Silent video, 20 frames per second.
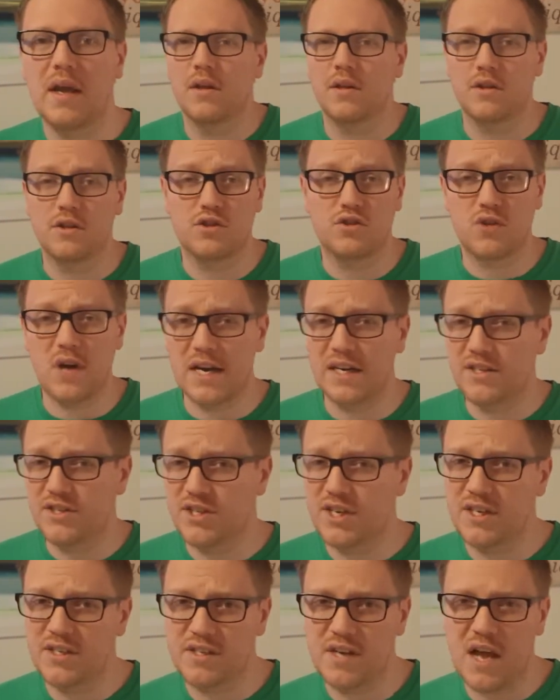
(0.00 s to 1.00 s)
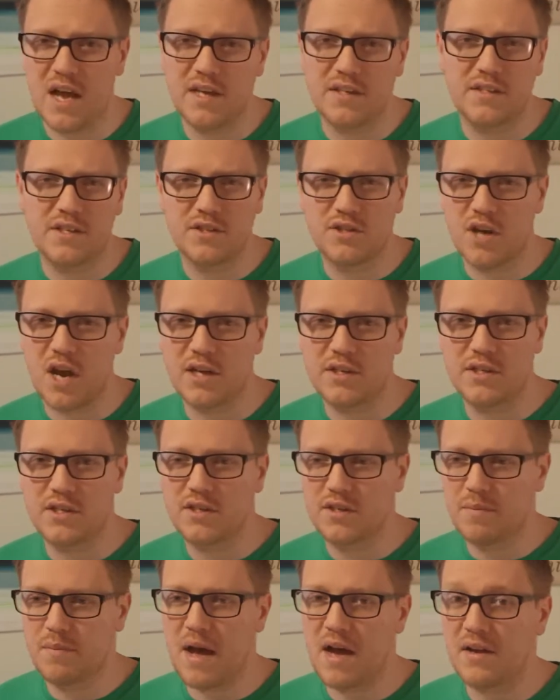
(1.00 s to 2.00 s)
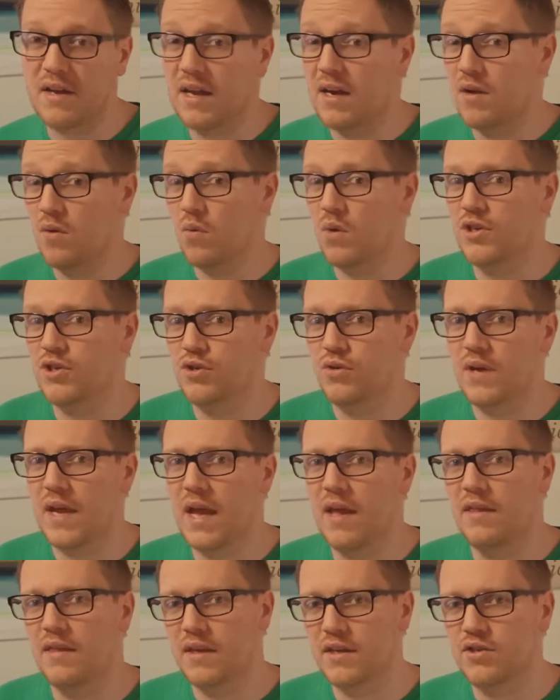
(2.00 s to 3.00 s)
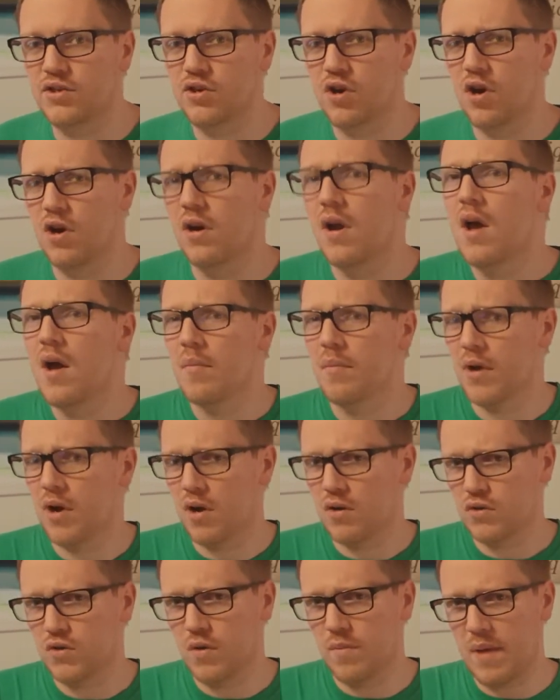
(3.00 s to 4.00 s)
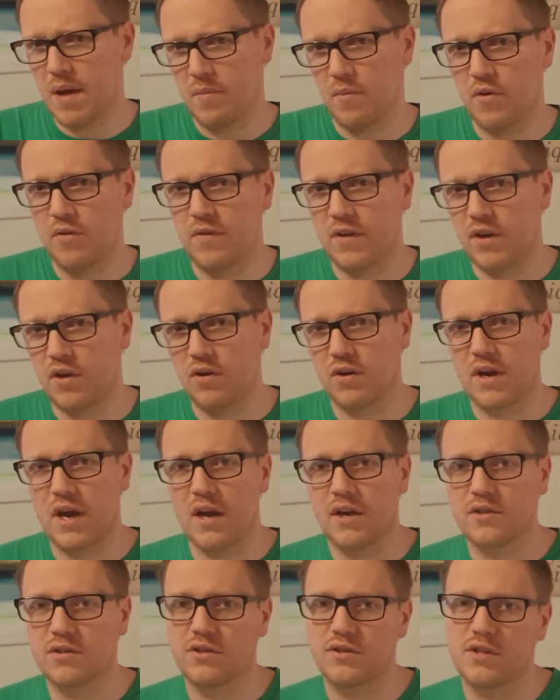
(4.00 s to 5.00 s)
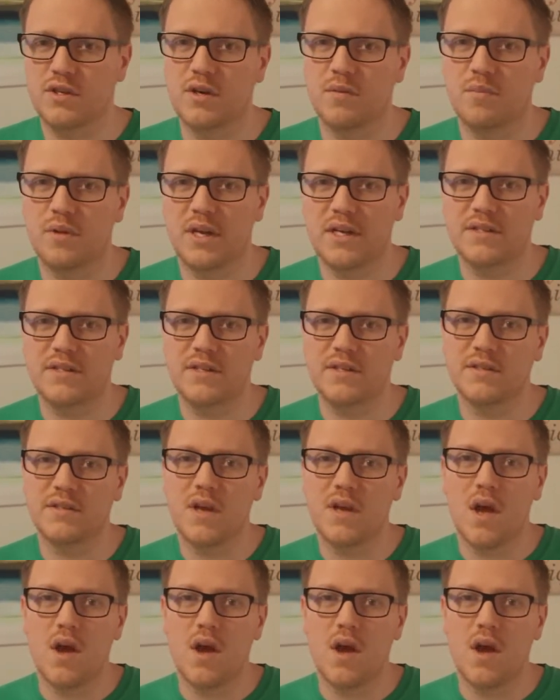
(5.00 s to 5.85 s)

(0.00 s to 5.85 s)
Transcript: The strategy is nice. It's not just about getting what you can this turn, but also about moving your characters into places